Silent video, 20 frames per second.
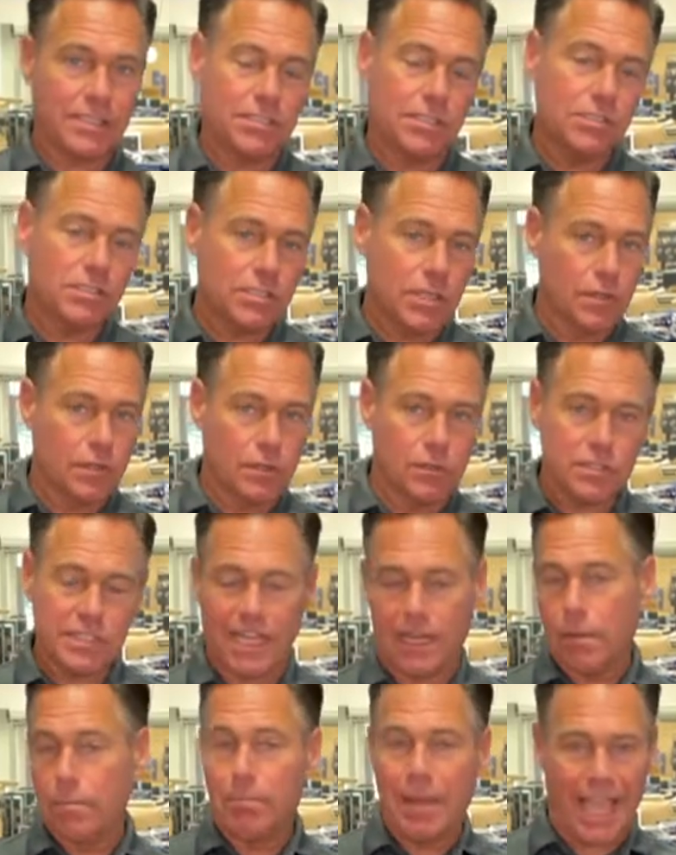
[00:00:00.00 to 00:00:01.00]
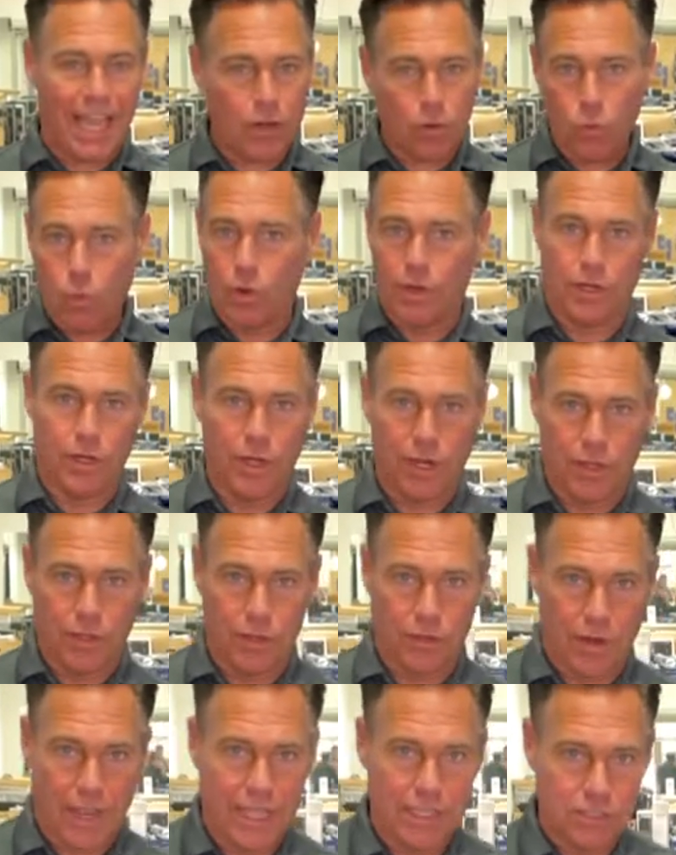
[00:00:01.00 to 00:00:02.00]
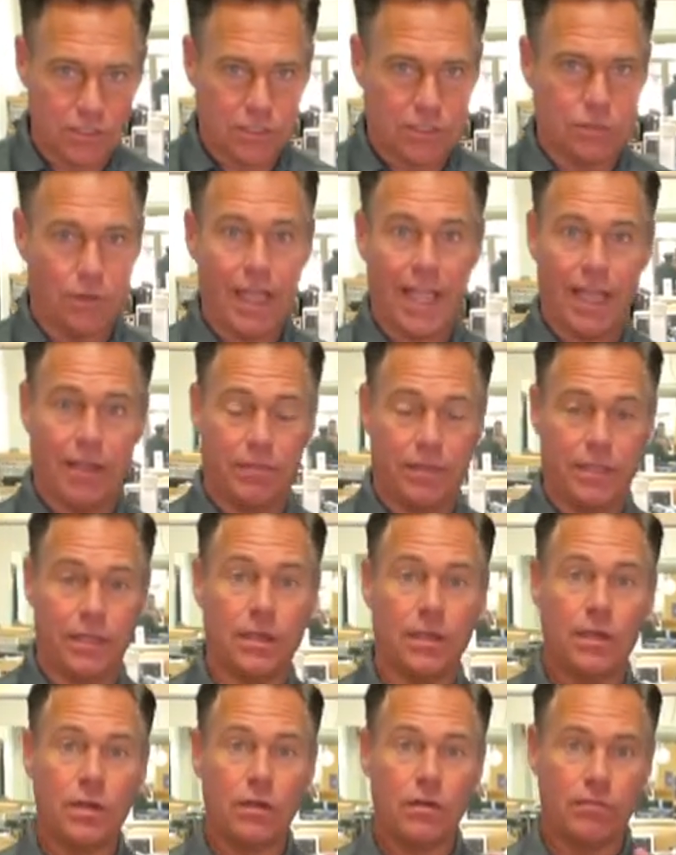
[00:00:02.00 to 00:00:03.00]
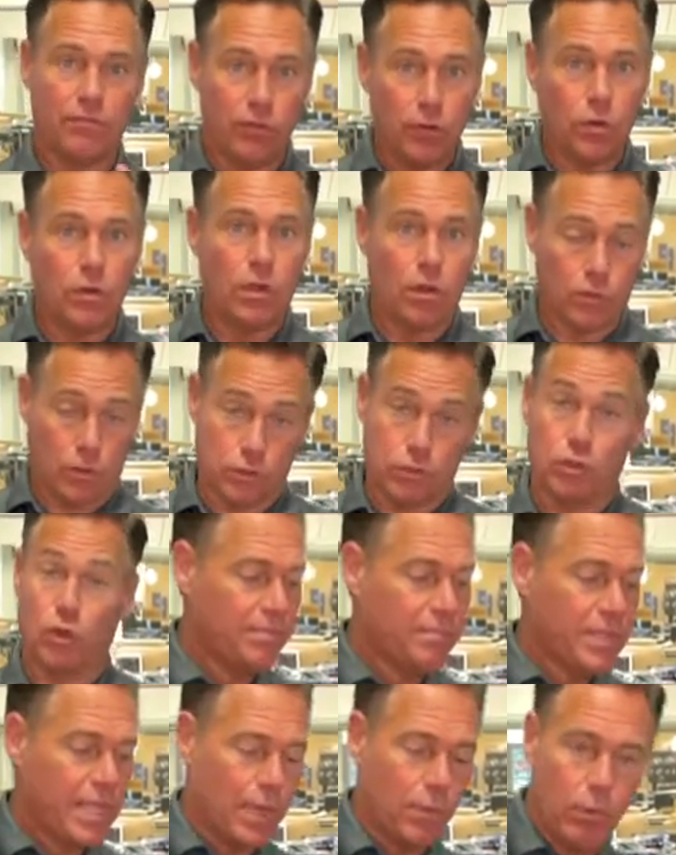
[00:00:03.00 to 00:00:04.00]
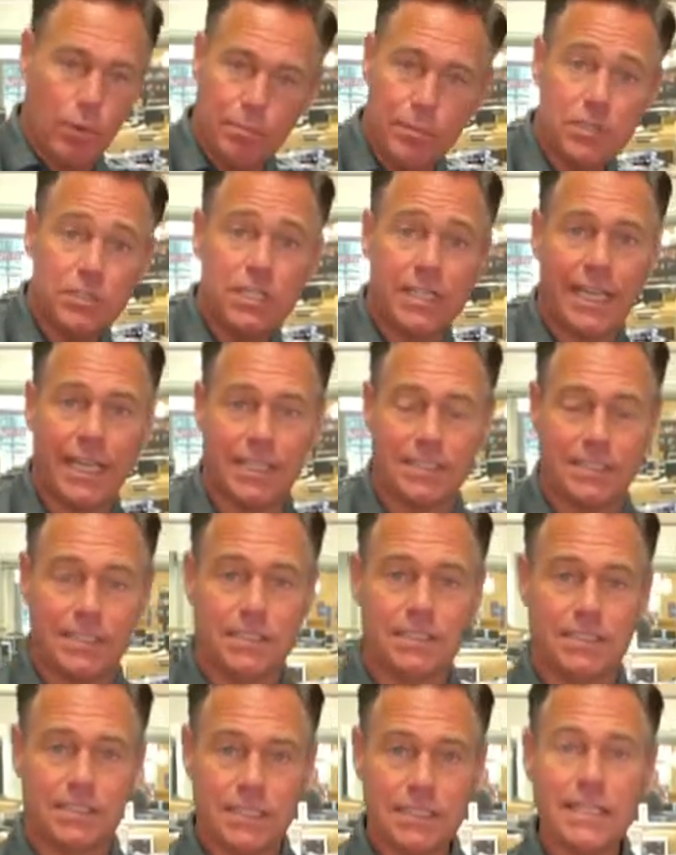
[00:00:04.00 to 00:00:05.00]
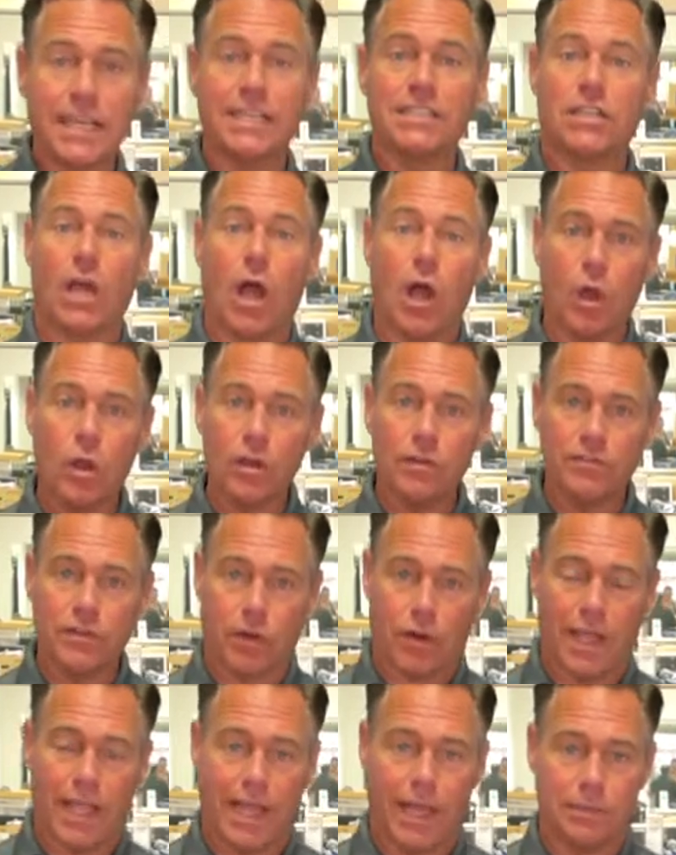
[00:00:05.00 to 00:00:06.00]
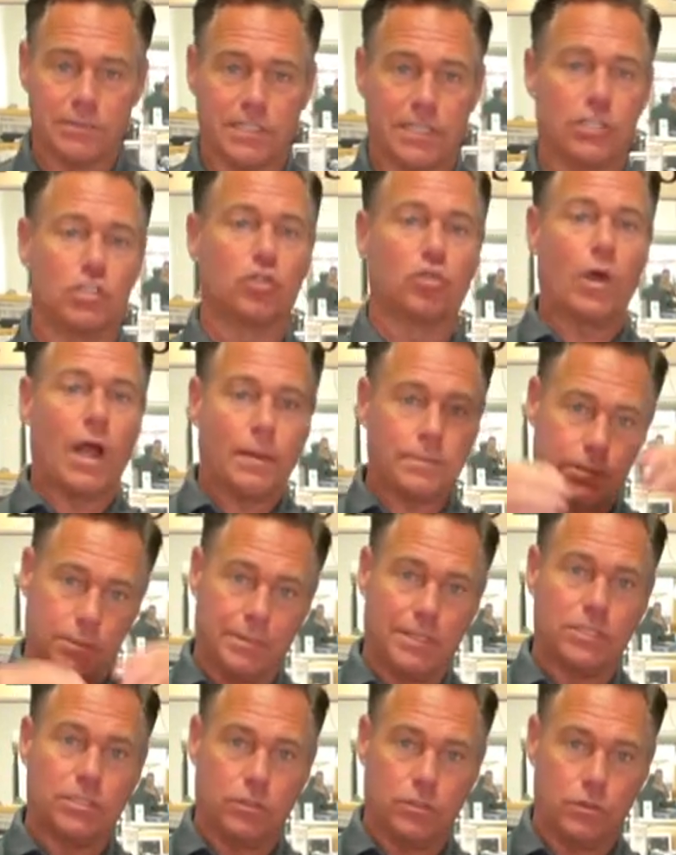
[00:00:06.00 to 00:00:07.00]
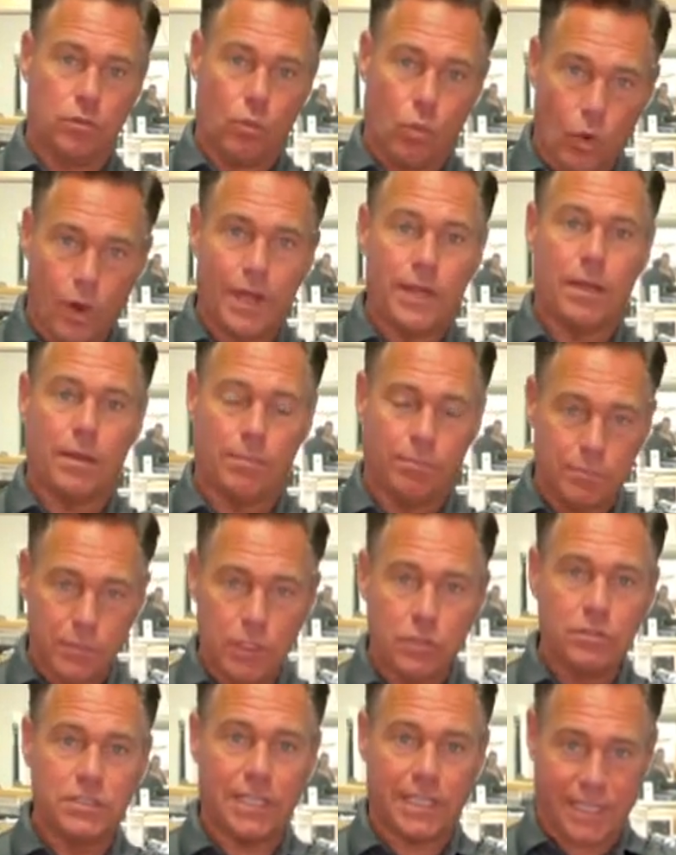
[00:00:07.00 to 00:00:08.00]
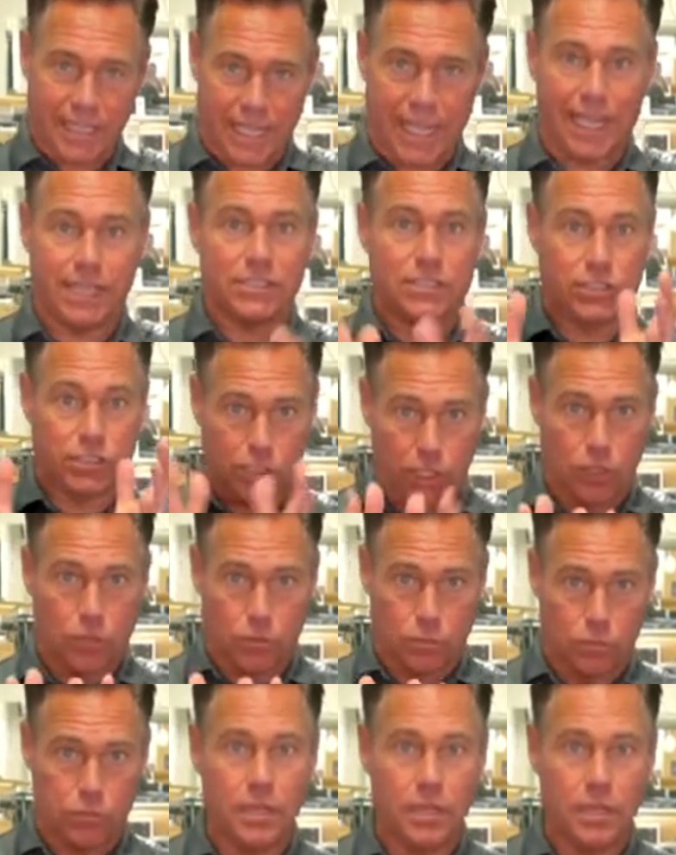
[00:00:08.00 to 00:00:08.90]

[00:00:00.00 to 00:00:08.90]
and Sonos kind of battle one another as to having full-on control. And what MusicCast is, is it takes all of your apps and drops them into one MusicCast zone.